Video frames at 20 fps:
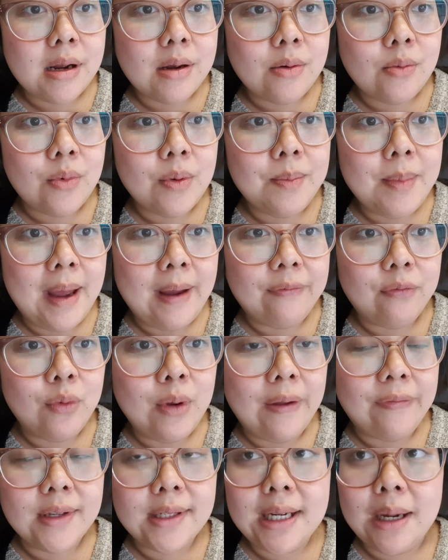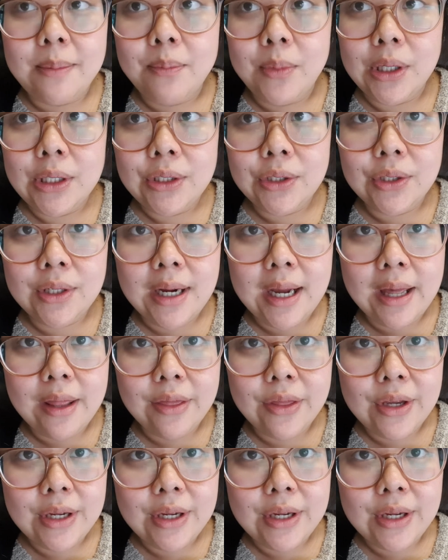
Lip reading: we have to start monitoring at